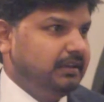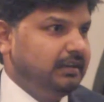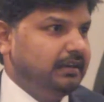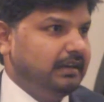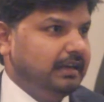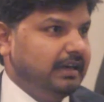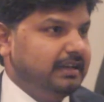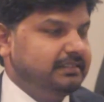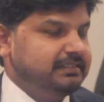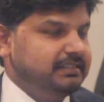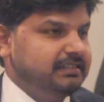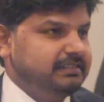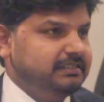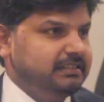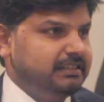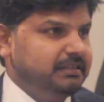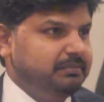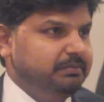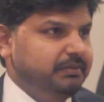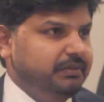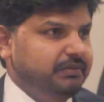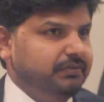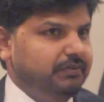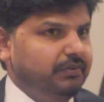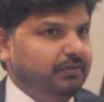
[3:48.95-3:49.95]
As I said
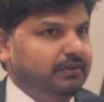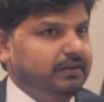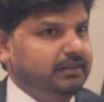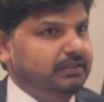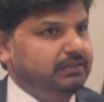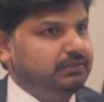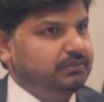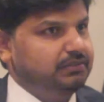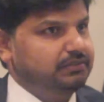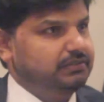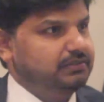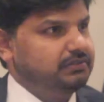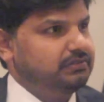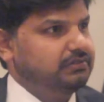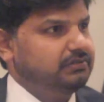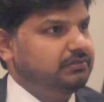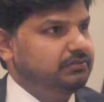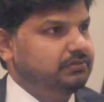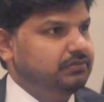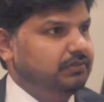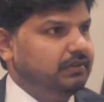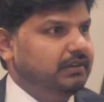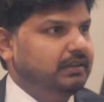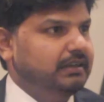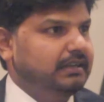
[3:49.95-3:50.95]
before, in
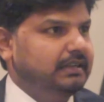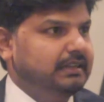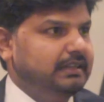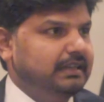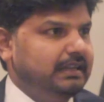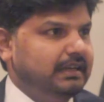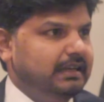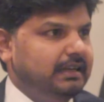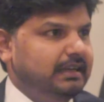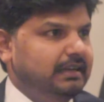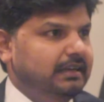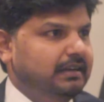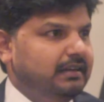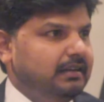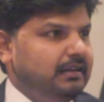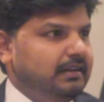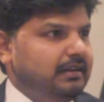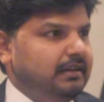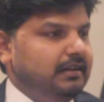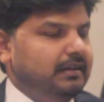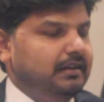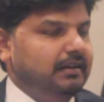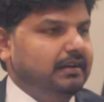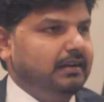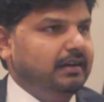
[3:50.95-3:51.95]
2012, the
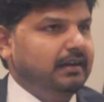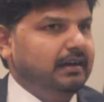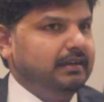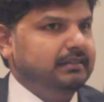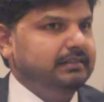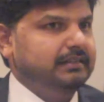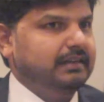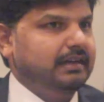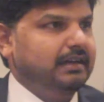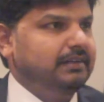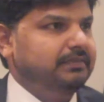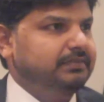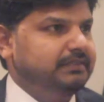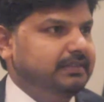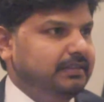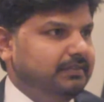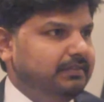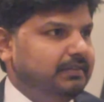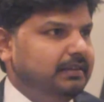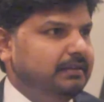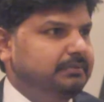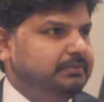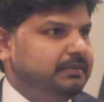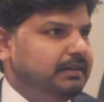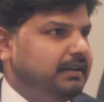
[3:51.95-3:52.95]
HAD have
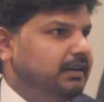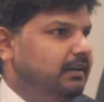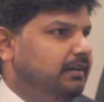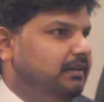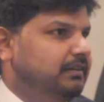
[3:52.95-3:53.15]
developed